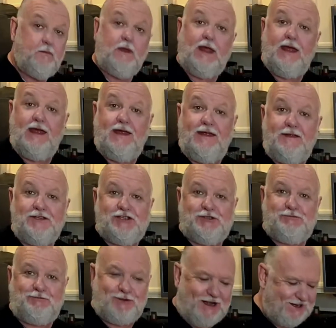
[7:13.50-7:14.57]
And
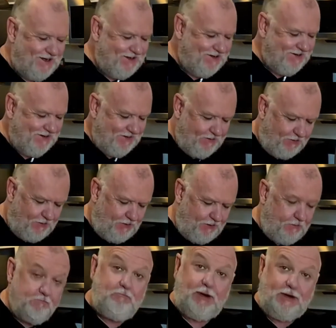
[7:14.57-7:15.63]
spread it
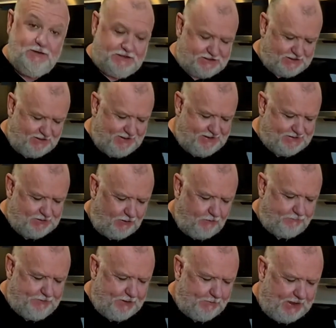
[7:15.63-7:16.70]
on both sides
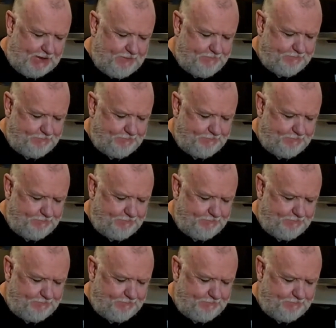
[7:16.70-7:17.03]
of the bun.